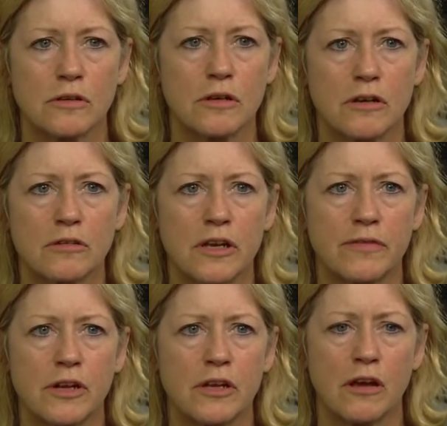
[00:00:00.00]
I could
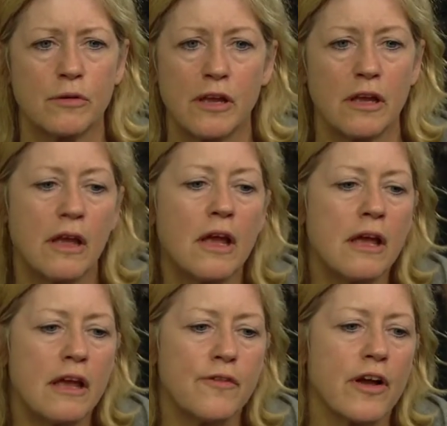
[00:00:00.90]
give it a go
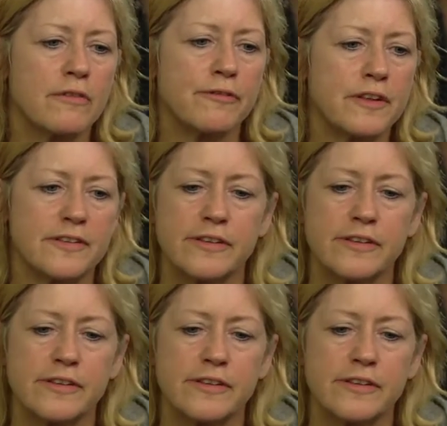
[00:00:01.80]
if I can fit